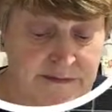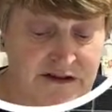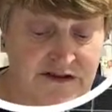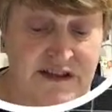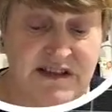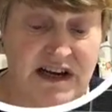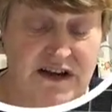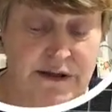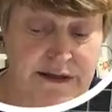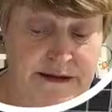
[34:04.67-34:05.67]
So these are
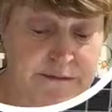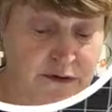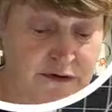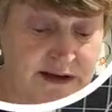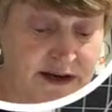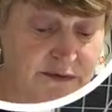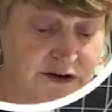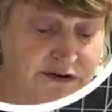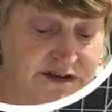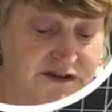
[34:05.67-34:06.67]
like a thimble. Anyone
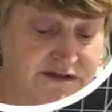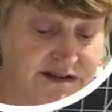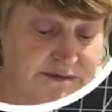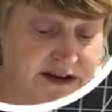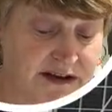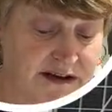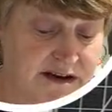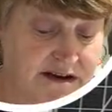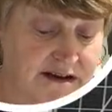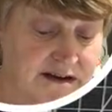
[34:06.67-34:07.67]
who does dressmaking,